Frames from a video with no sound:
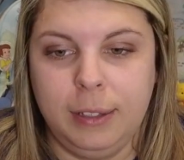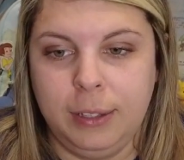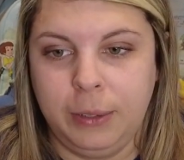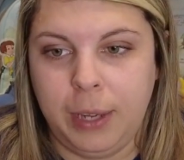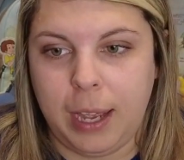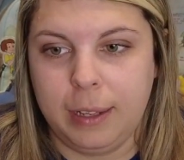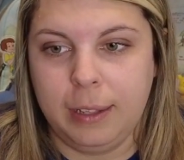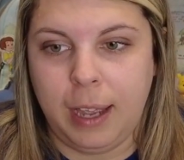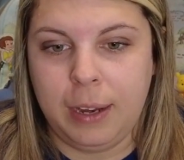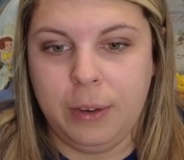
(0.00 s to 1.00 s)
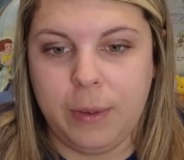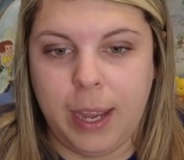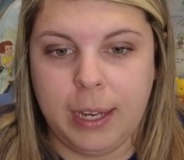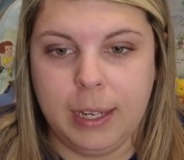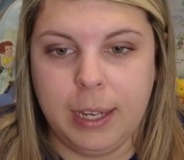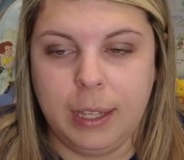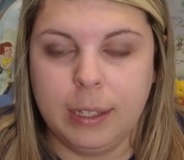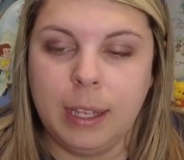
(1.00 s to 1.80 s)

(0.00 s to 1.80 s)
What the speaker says: so yeah, I knew I had to get this.